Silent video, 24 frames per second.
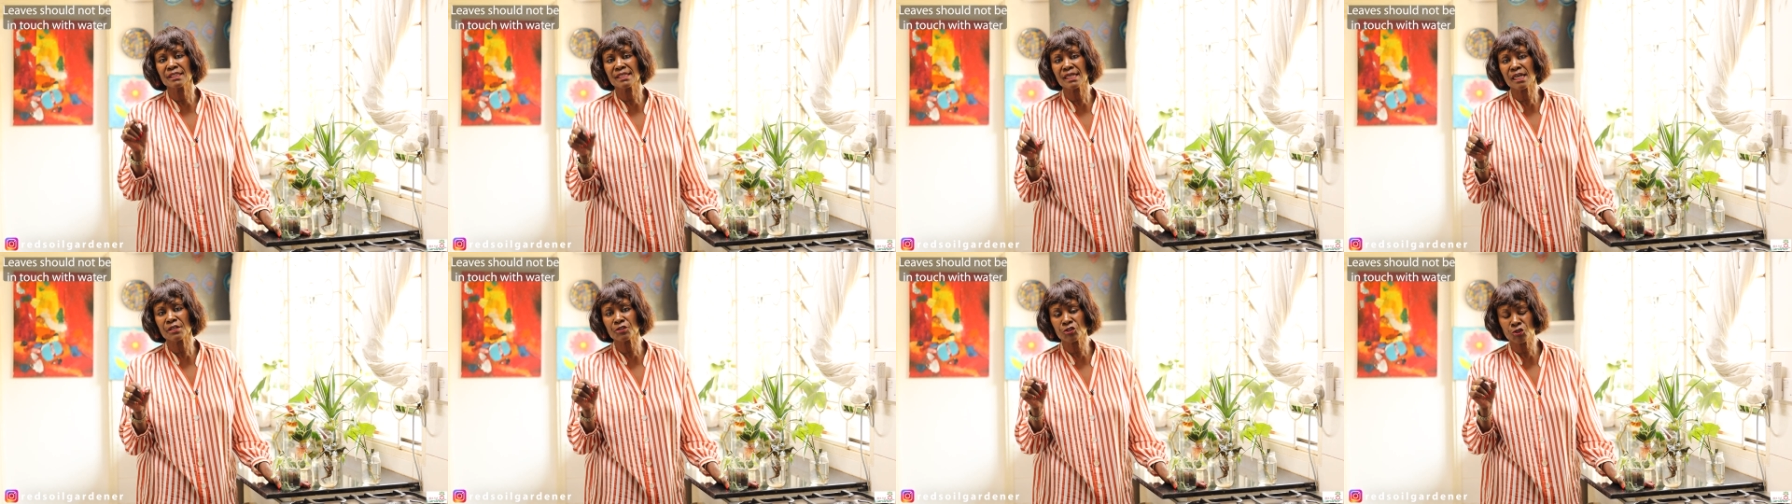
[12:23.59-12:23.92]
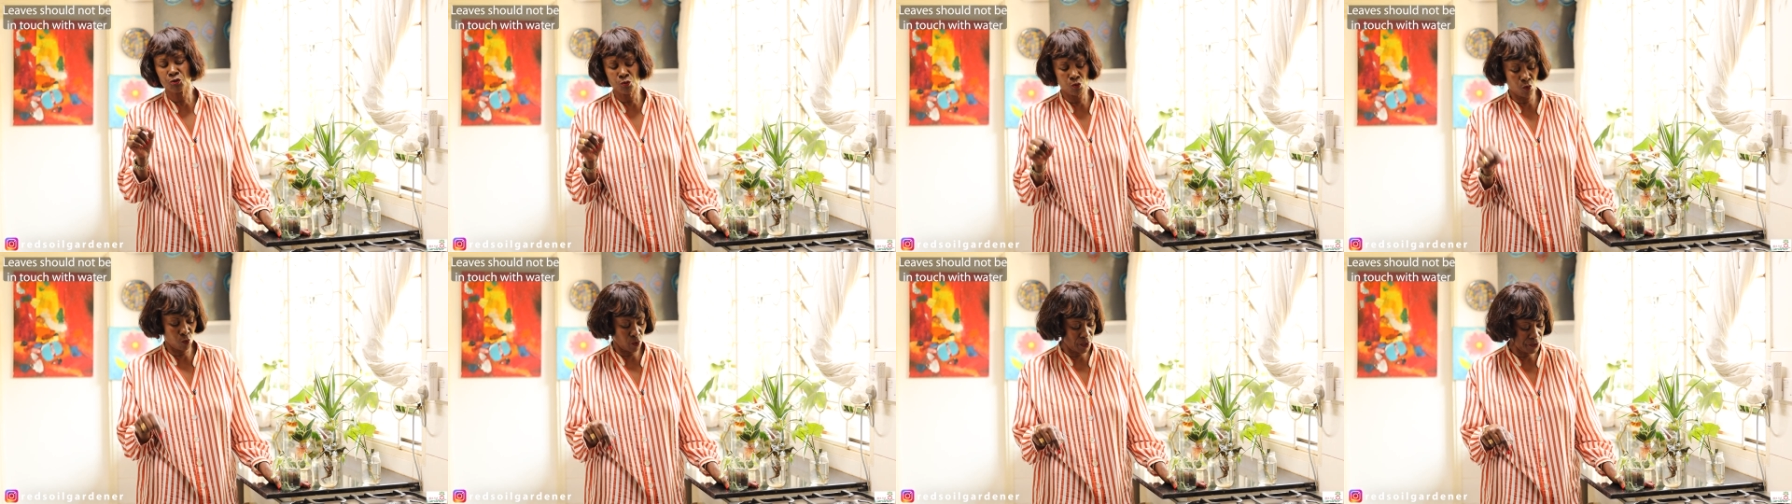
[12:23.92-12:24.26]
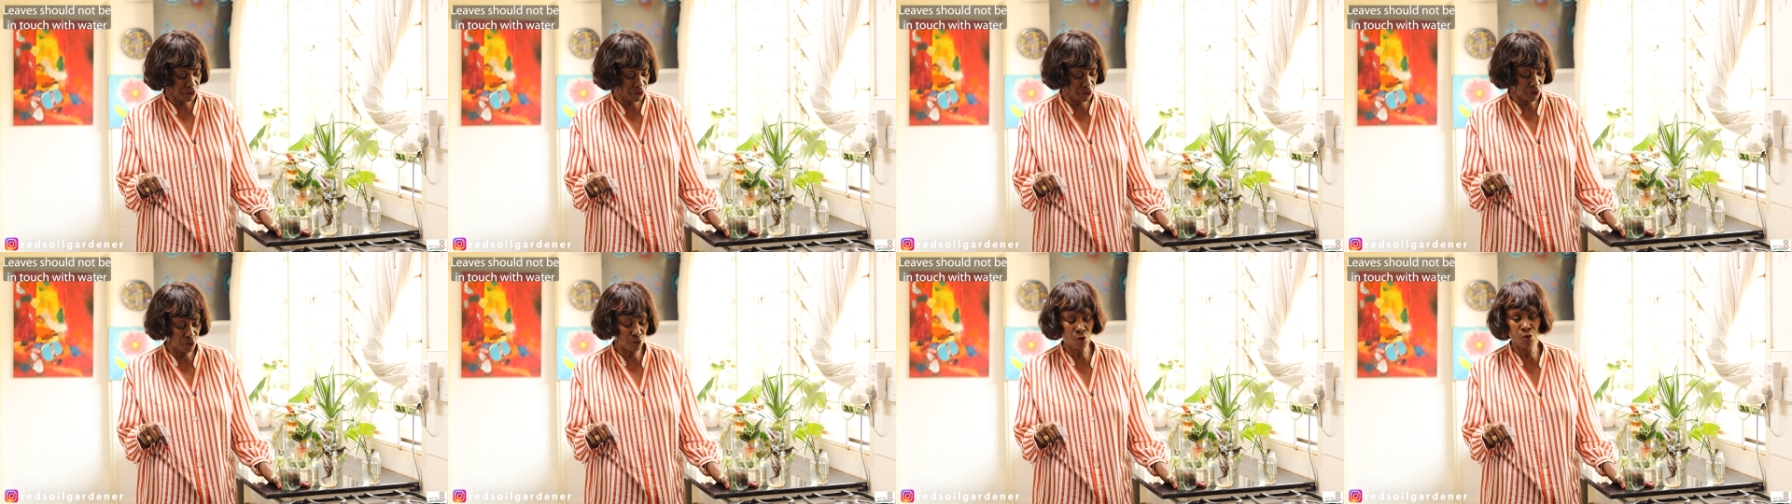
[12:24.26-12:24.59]
touch
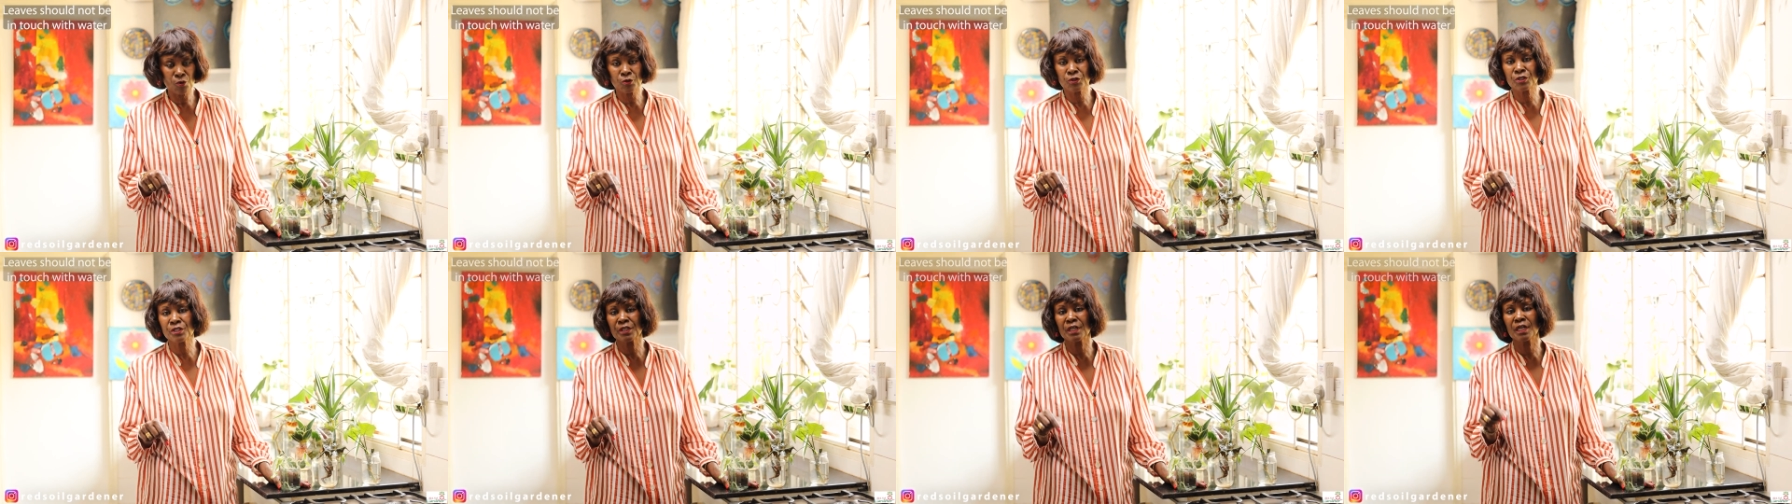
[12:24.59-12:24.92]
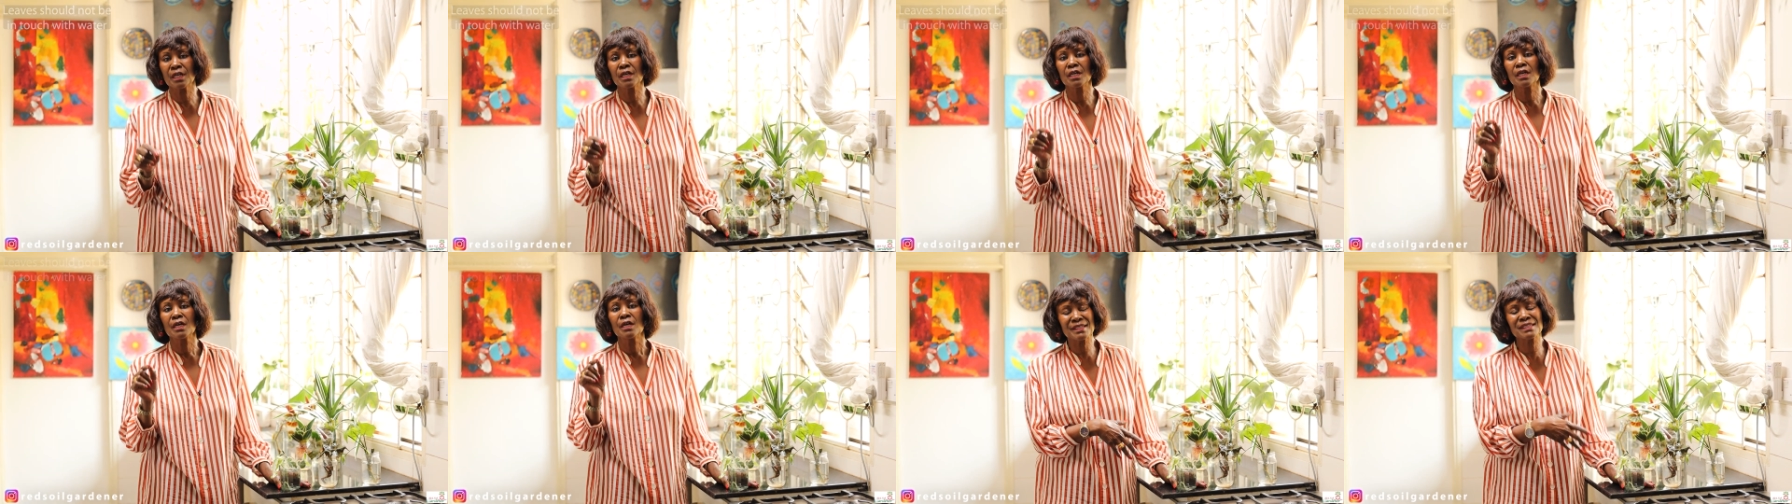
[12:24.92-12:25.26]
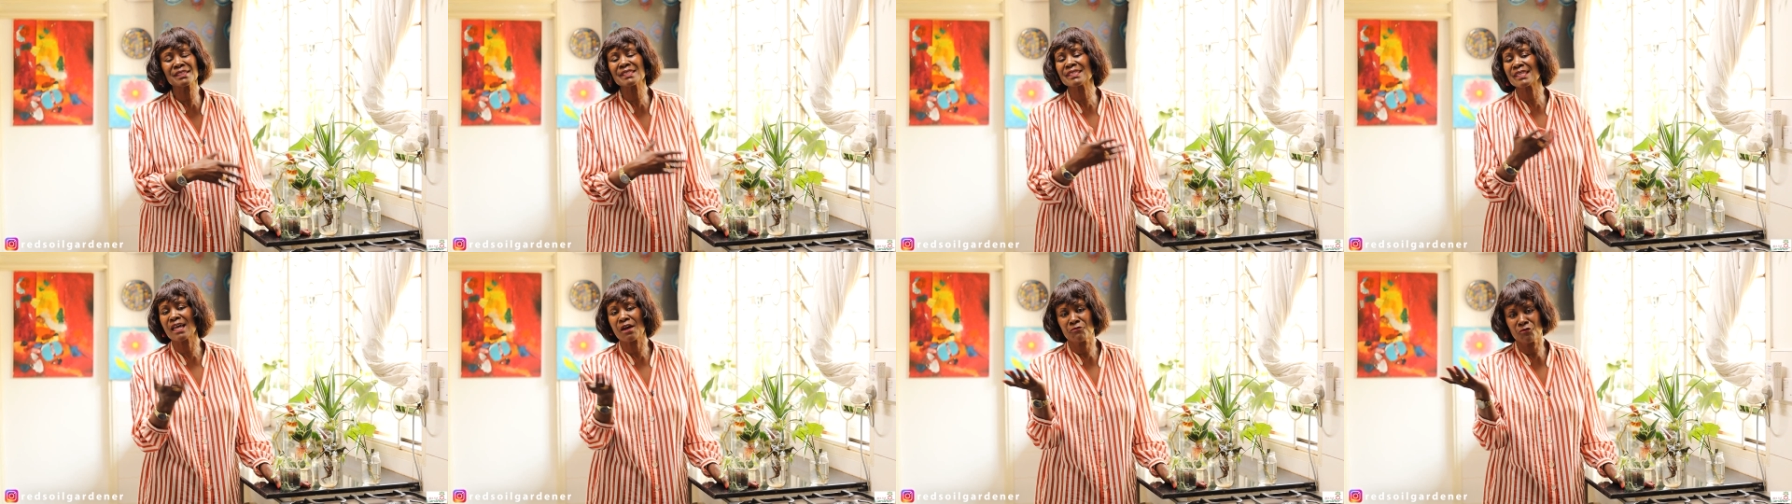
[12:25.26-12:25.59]
with the water, it'll
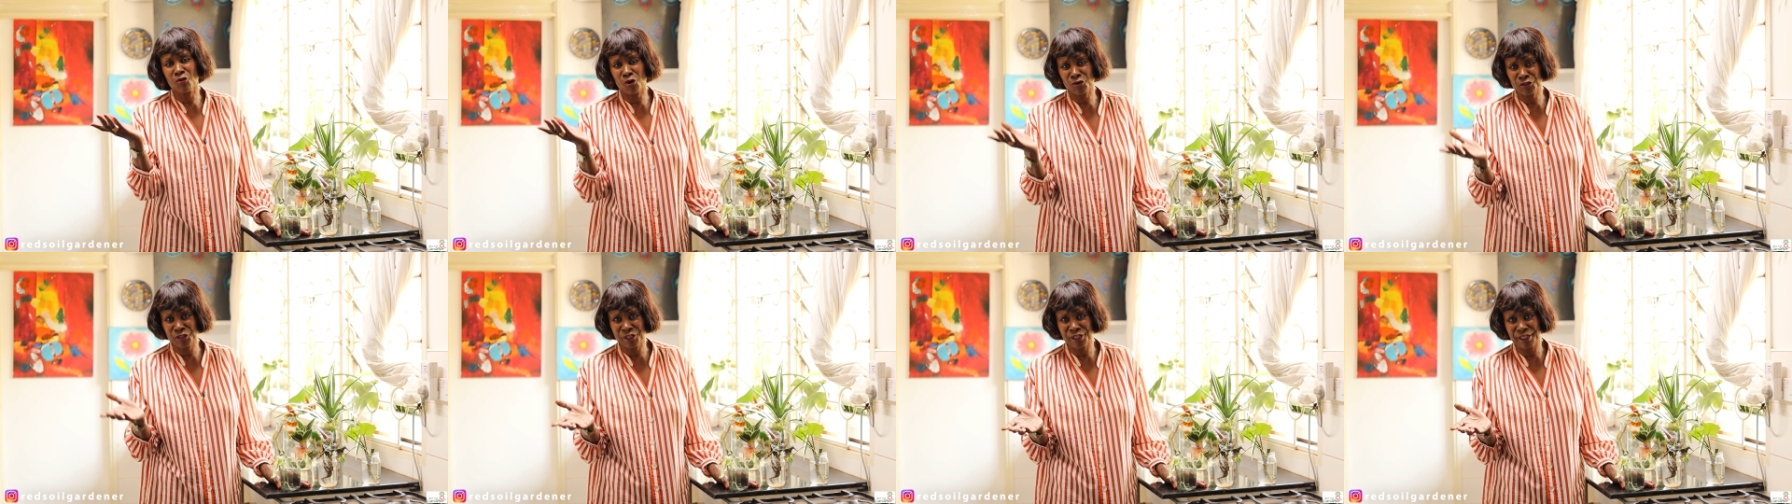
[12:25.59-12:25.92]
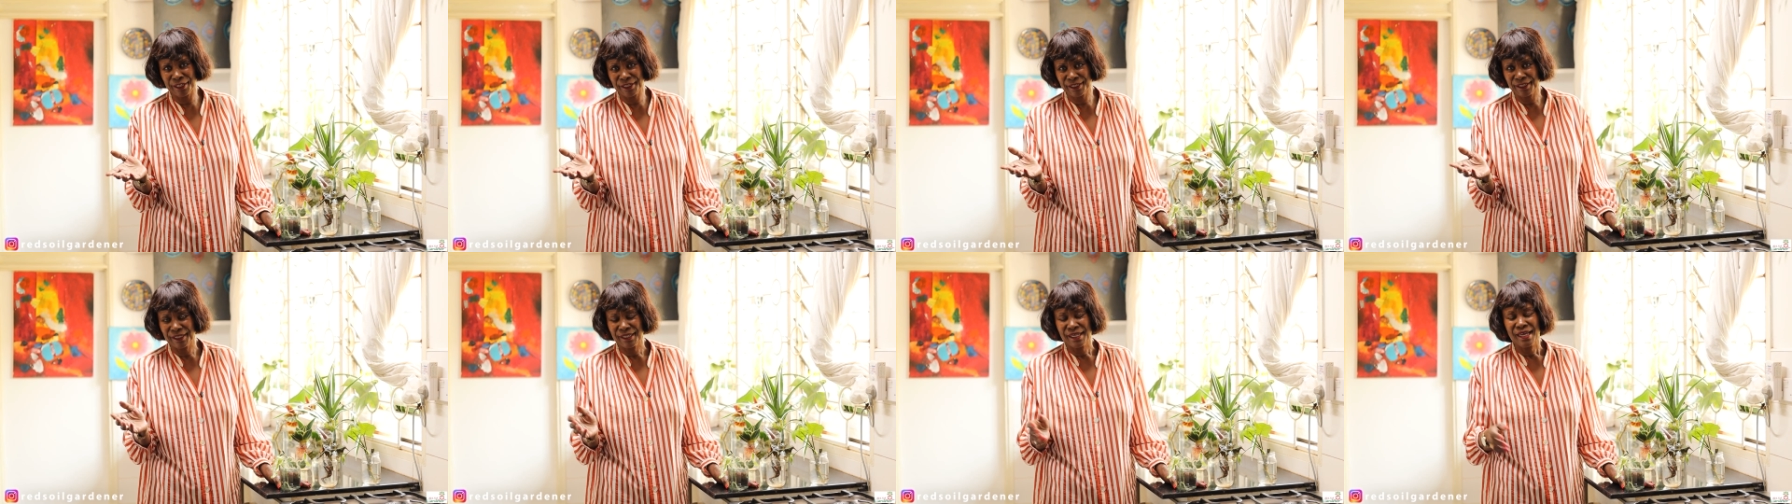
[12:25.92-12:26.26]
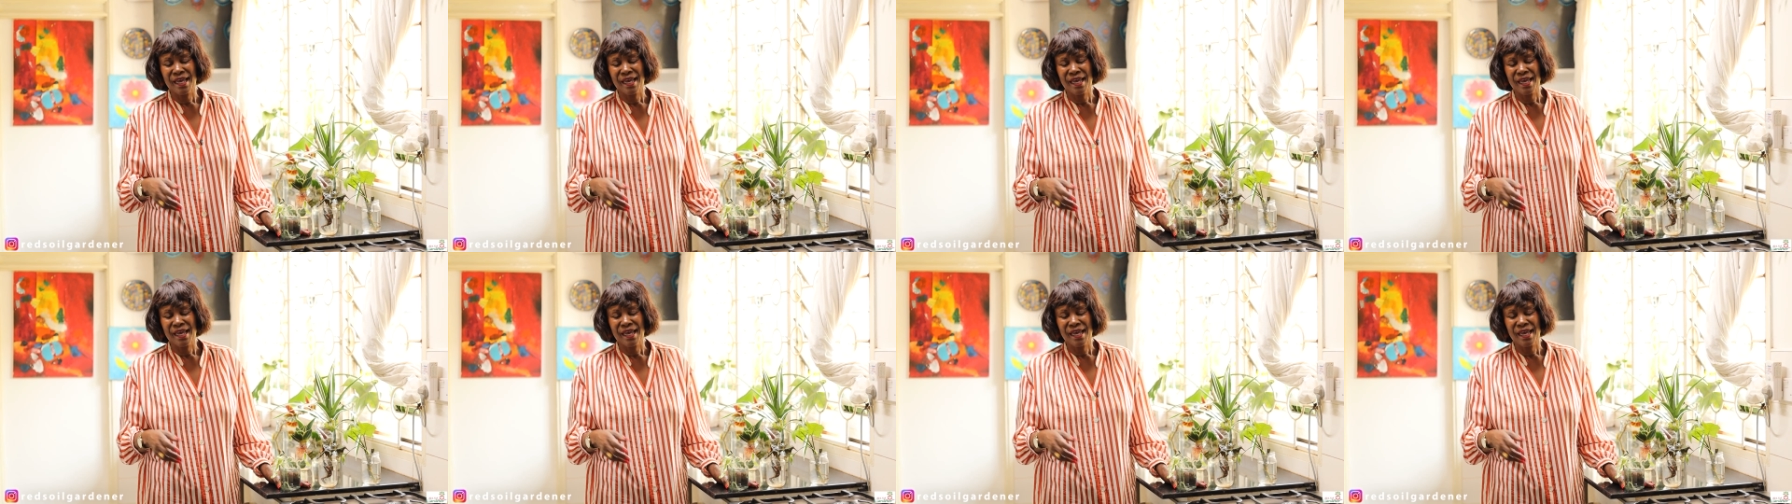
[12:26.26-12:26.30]
start rotting